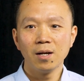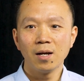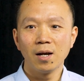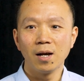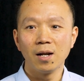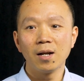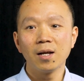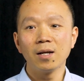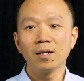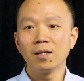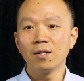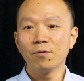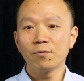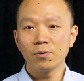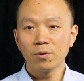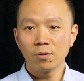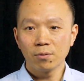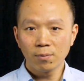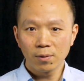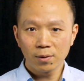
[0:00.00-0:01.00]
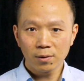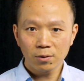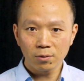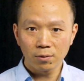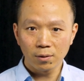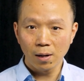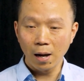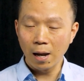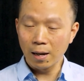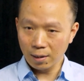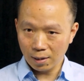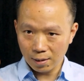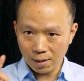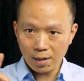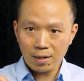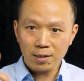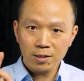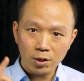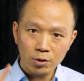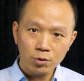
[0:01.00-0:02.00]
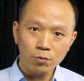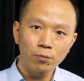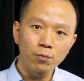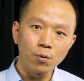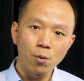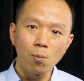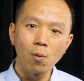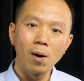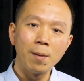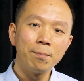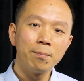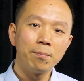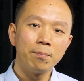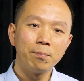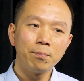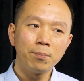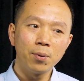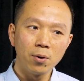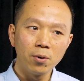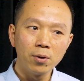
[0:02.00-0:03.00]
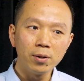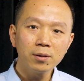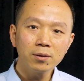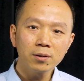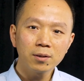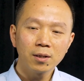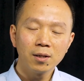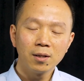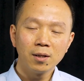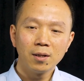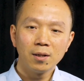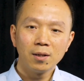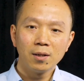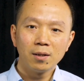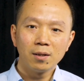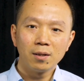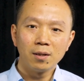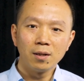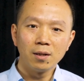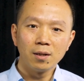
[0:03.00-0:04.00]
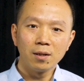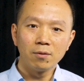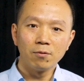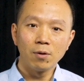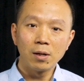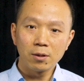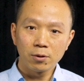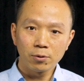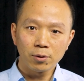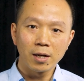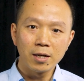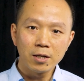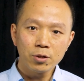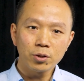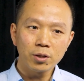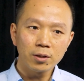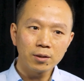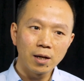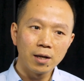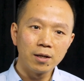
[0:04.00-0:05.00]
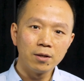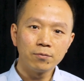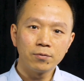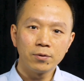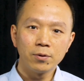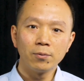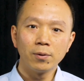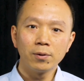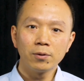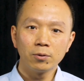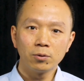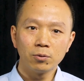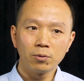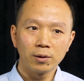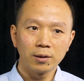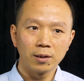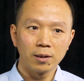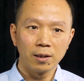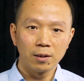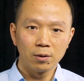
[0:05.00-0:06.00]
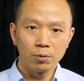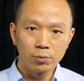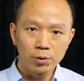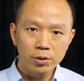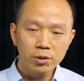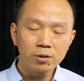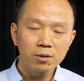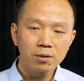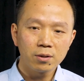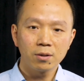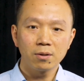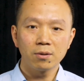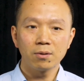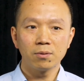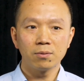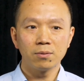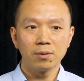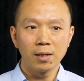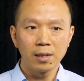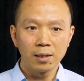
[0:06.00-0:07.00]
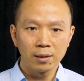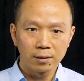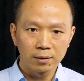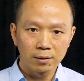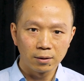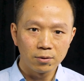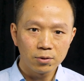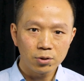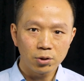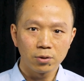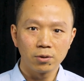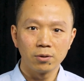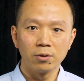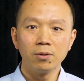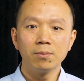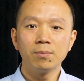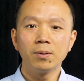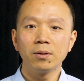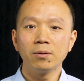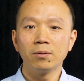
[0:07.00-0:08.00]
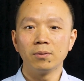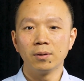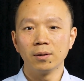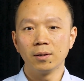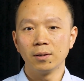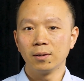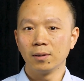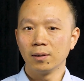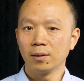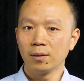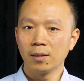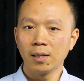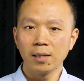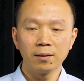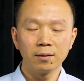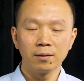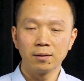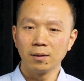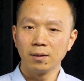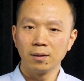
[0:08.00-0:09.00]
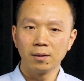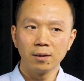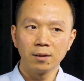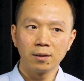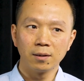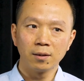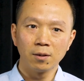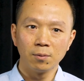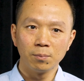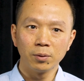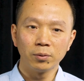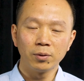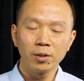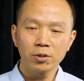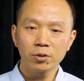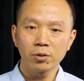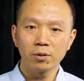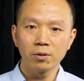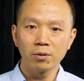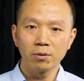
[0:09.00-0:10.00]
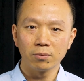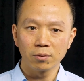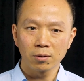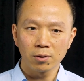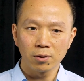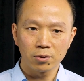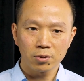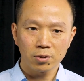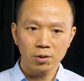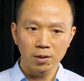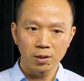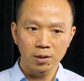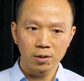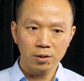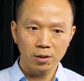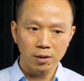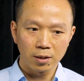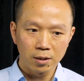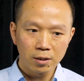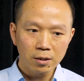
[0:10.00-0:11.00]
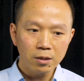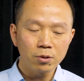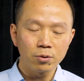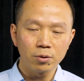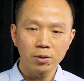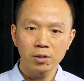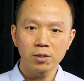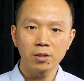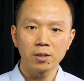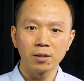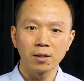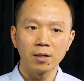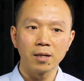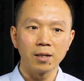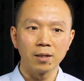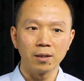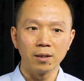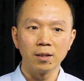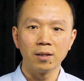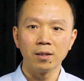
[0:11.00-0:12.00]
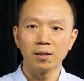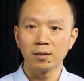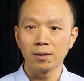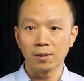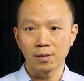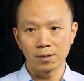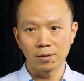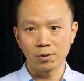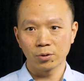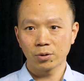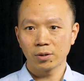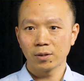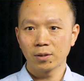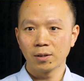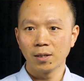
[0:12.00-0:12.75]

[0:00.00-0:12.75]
And then if you want to, and that is just for one point, one location. And if you want to do it regional and also global, then the computational cost is increasingly large.